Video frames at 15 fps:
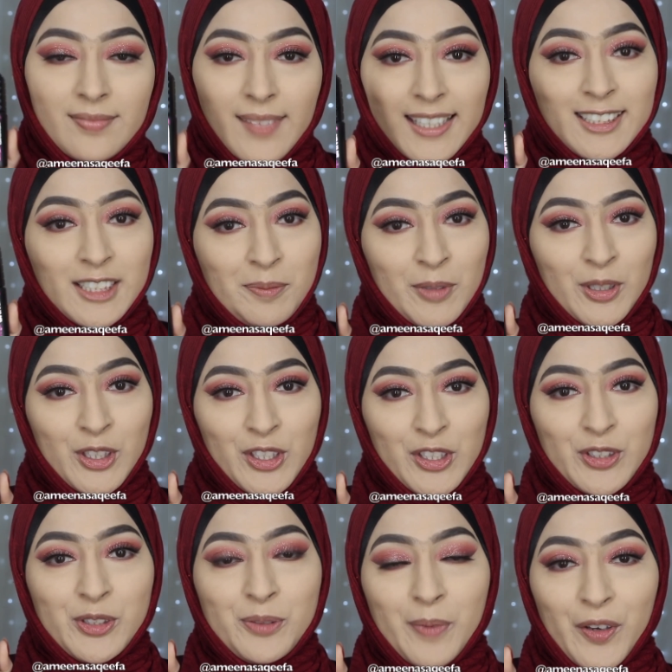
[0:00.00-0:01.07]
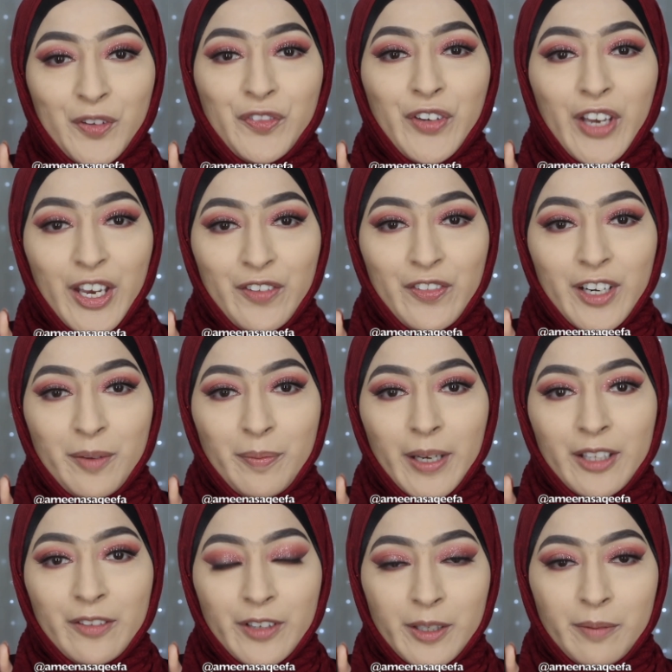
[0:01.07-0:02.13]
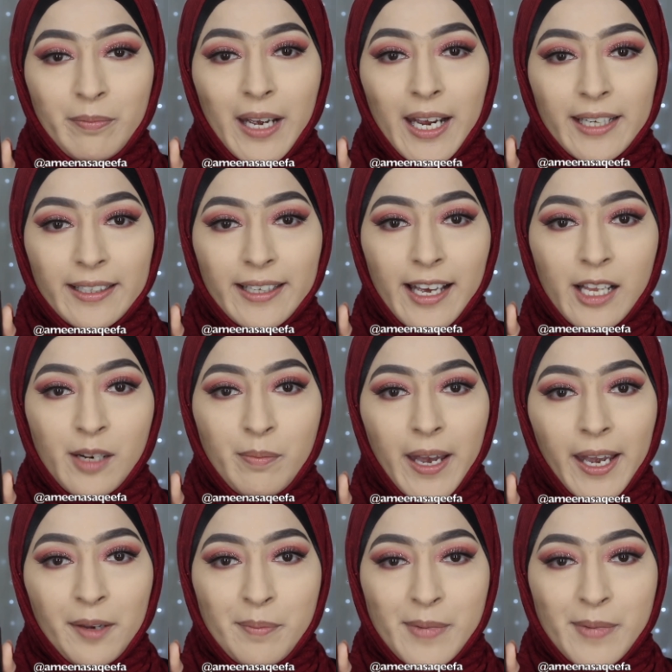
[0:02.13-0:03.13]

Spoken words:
Next I'm gonna use my favorite Benefit Bad Gal Bang